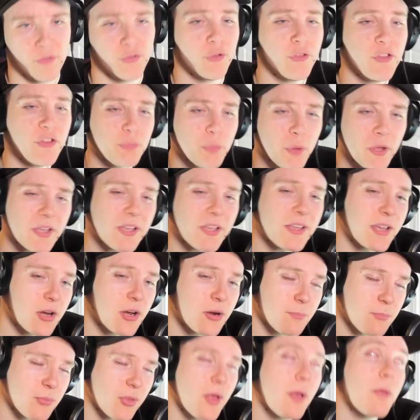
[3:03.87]
So these plug
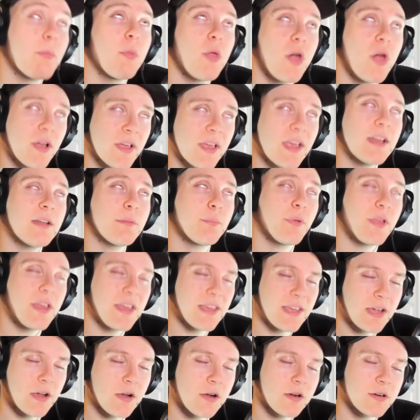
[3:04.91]
and play
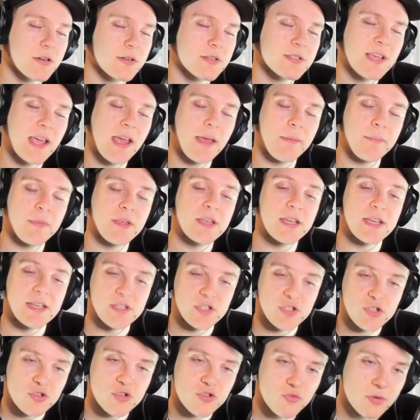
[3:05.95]
characters can be
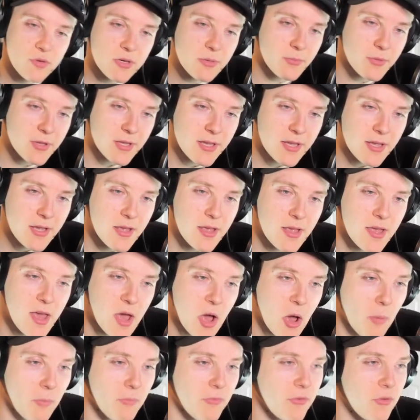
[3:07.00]
extremely
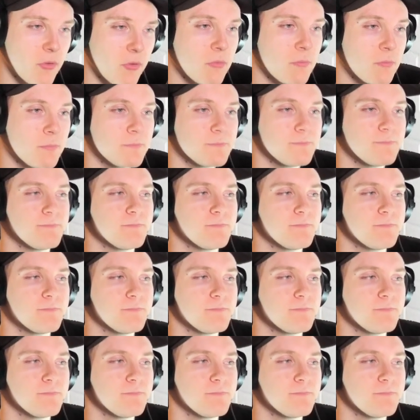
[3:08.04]
helpful